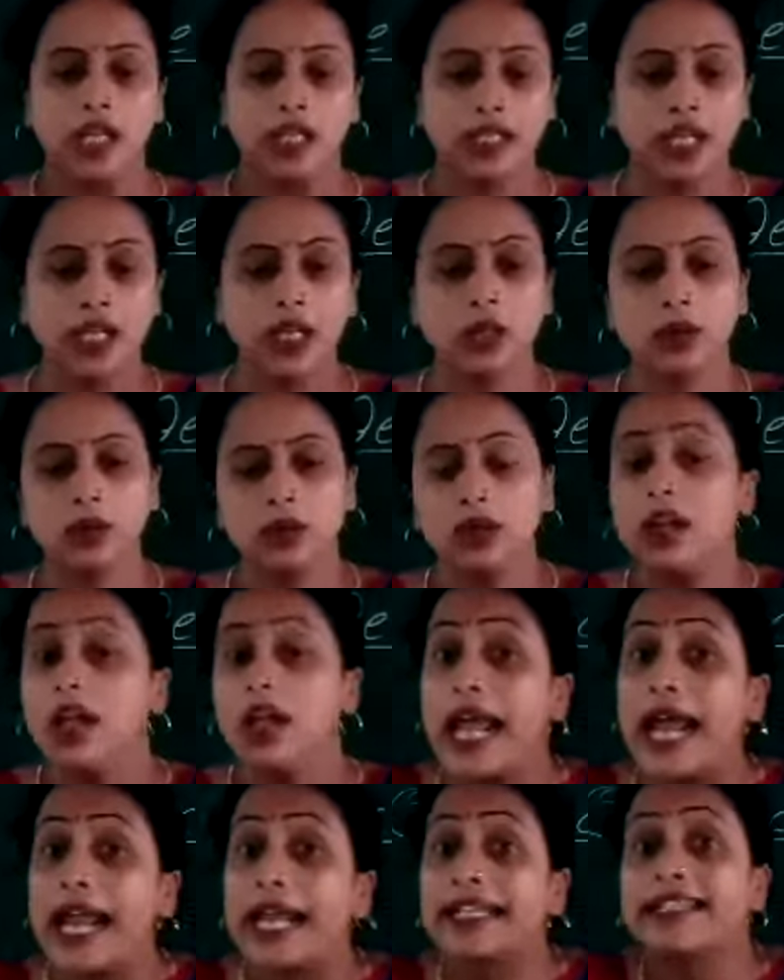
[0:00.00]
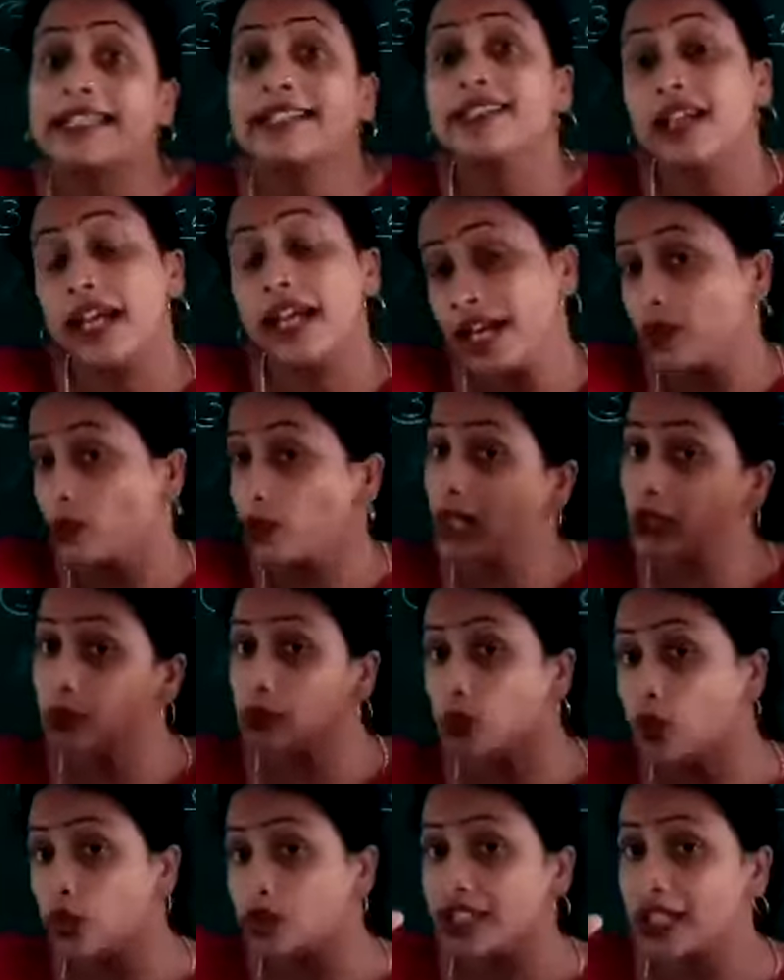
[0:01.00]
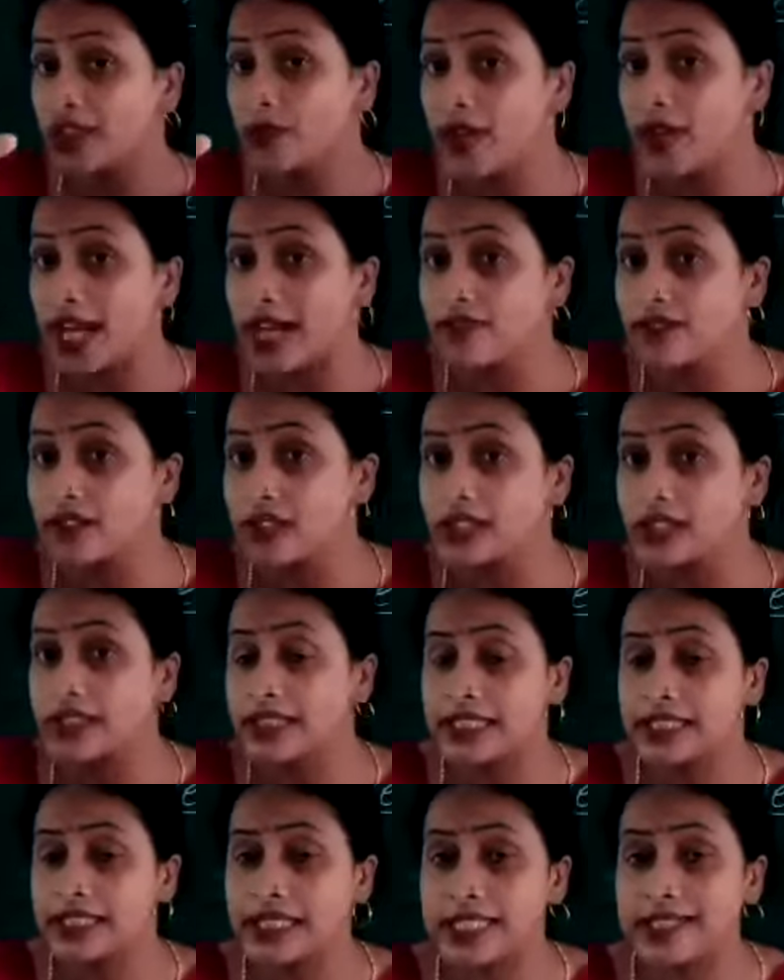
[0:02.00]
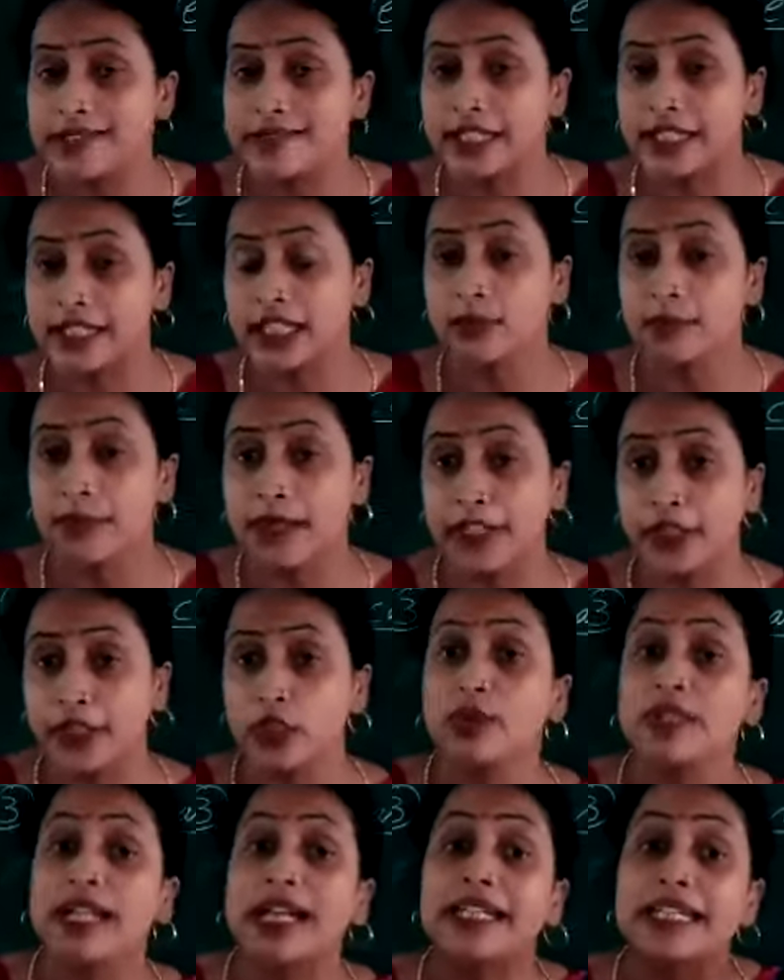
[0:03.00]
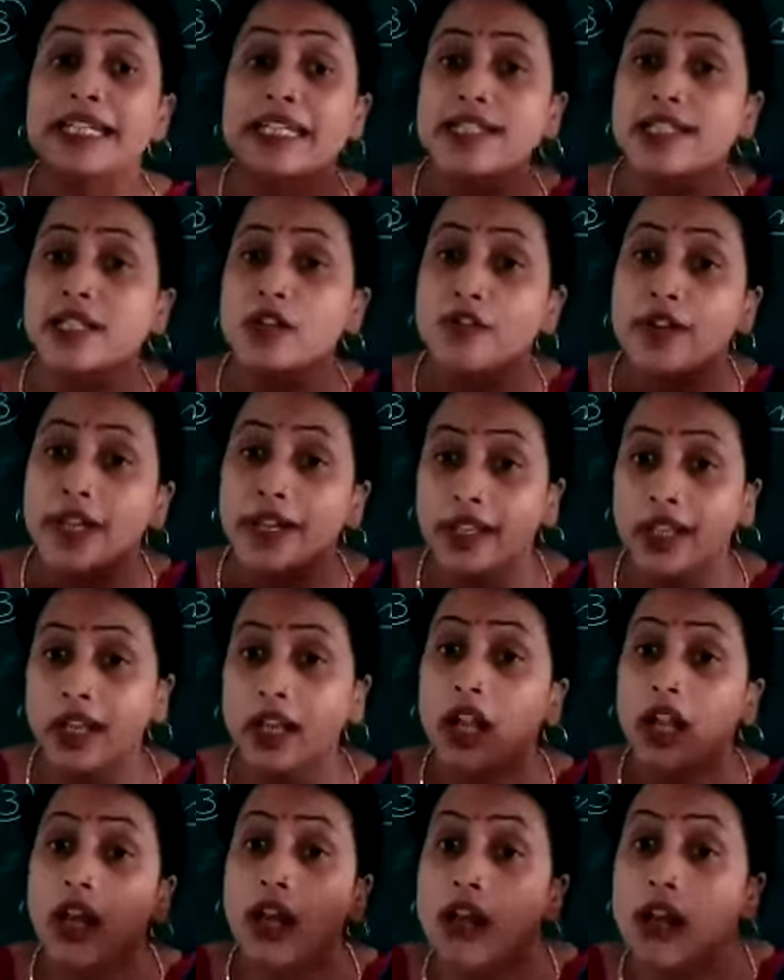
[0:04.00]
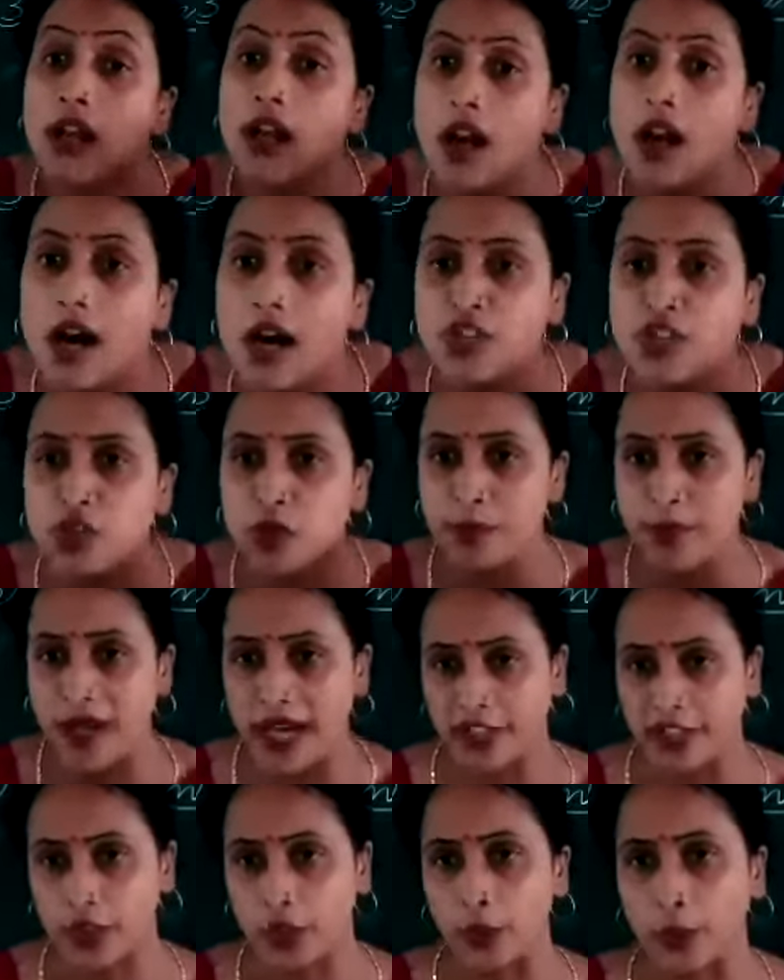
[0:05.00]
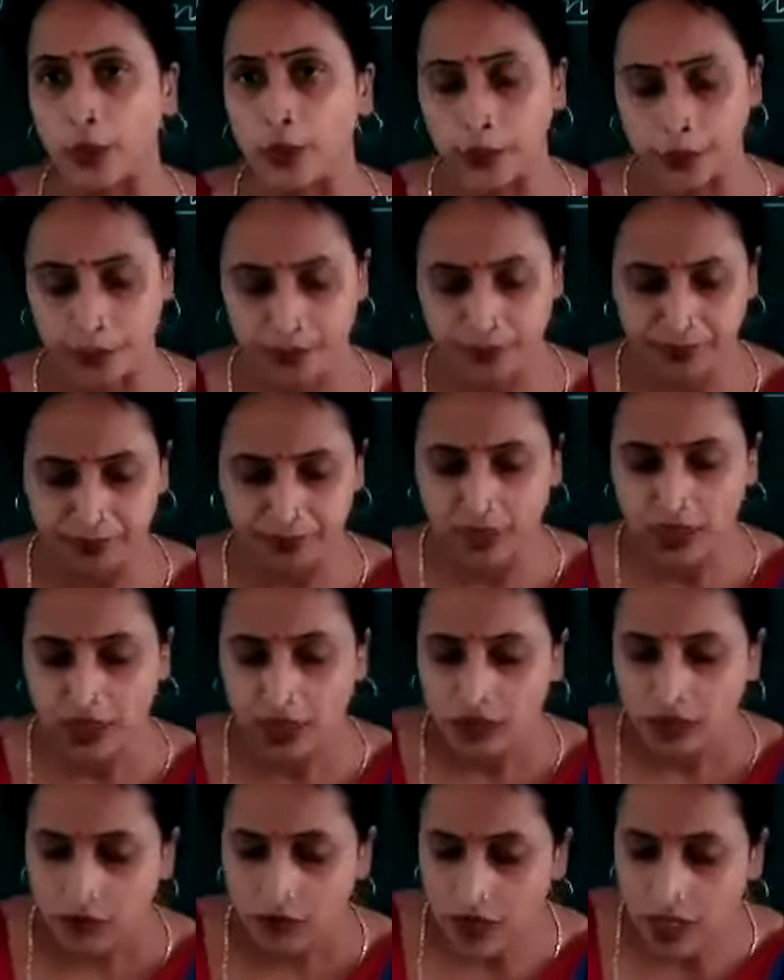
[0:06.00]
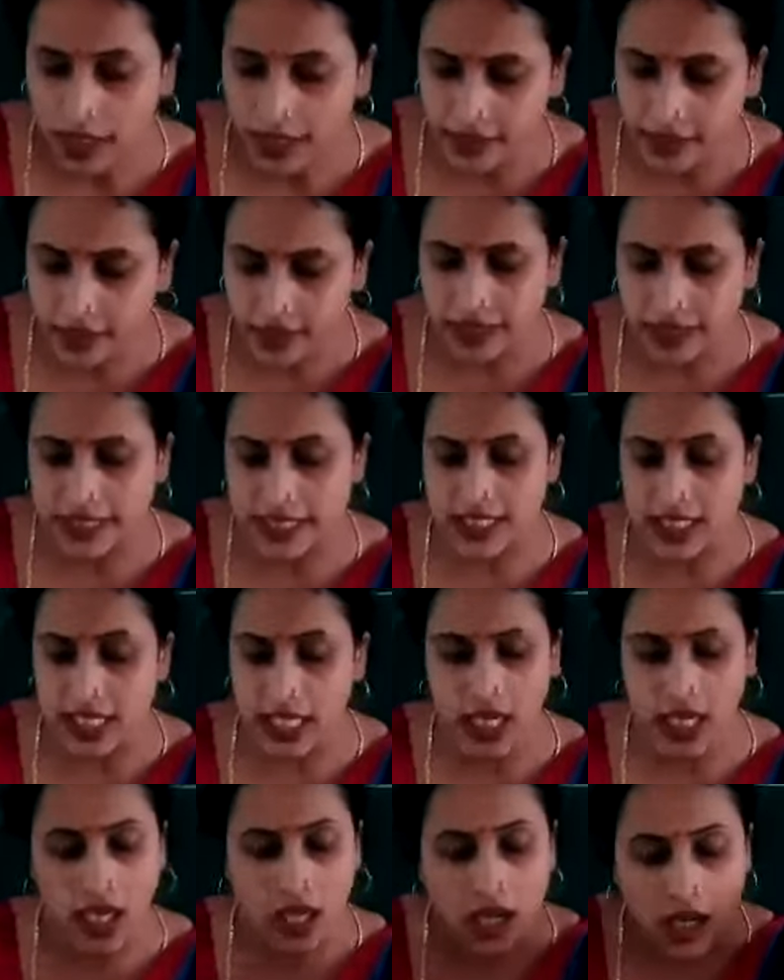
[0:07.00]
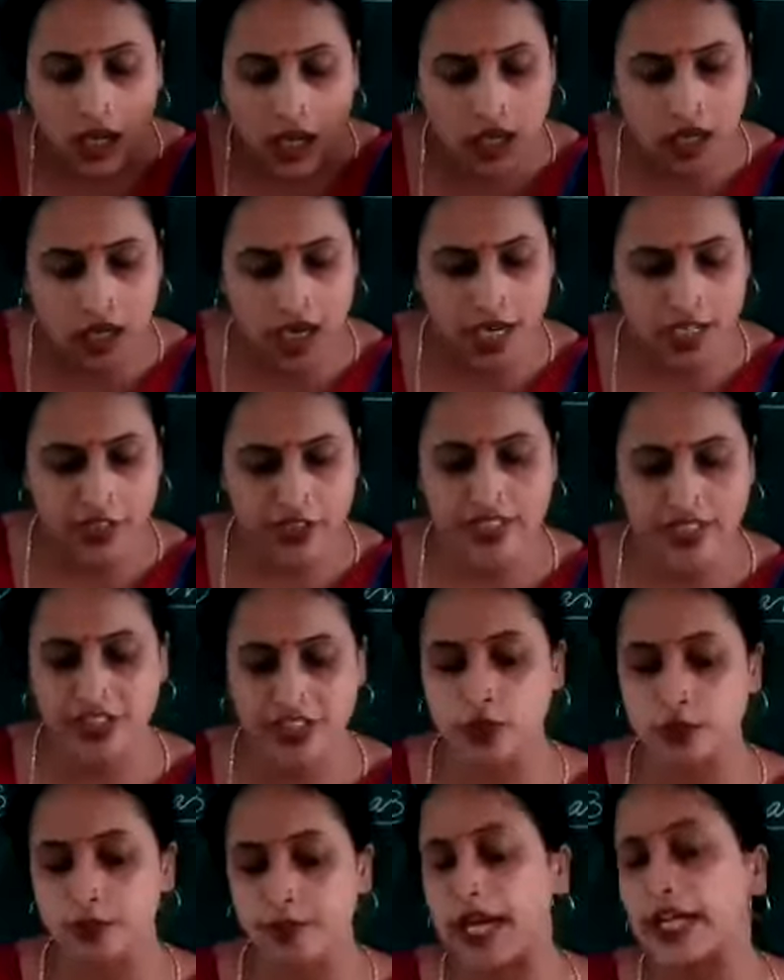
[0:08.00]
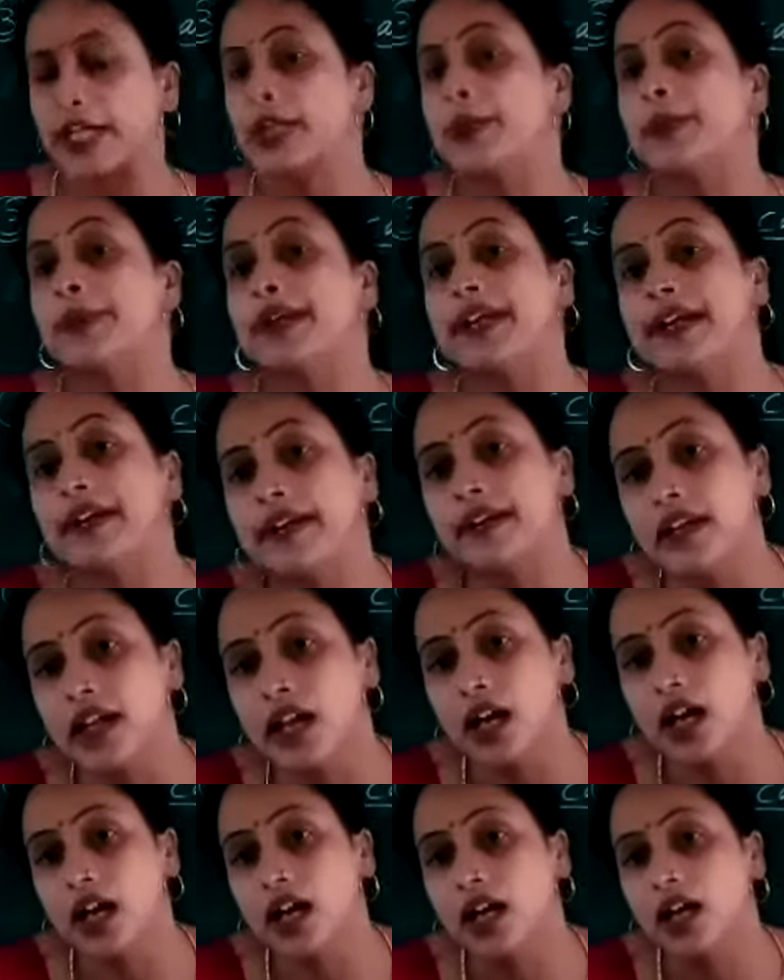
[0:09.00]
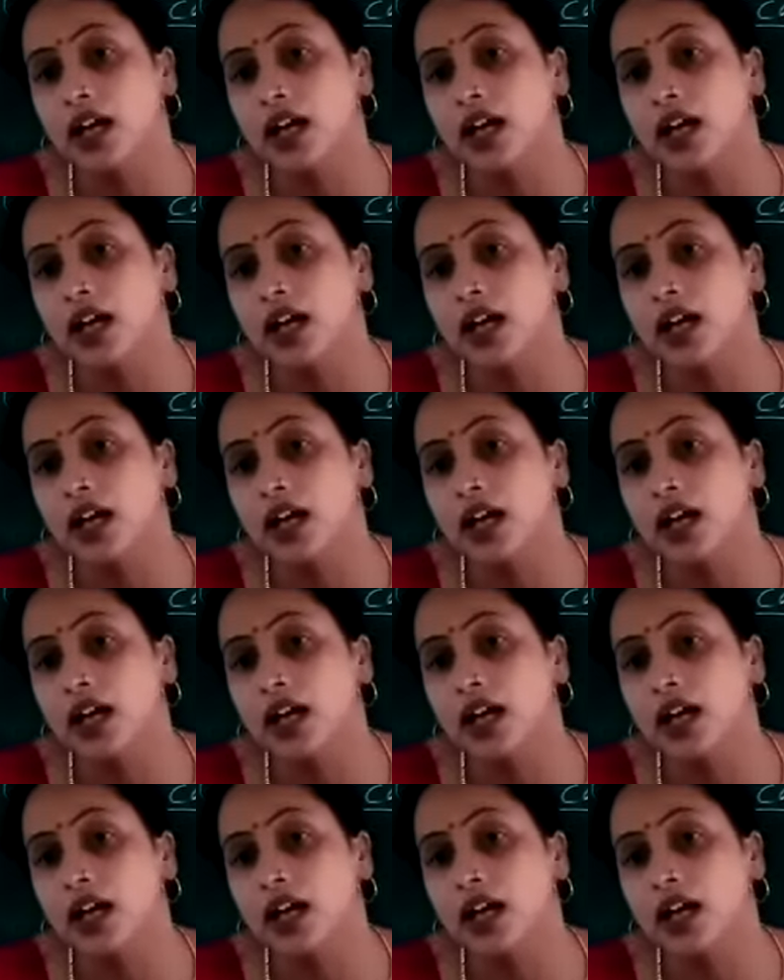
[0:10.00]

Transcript: Now, and one more thing we have learned in this Deccan Plateau, that it is a very large plateau. What? It is a largest plateau in India.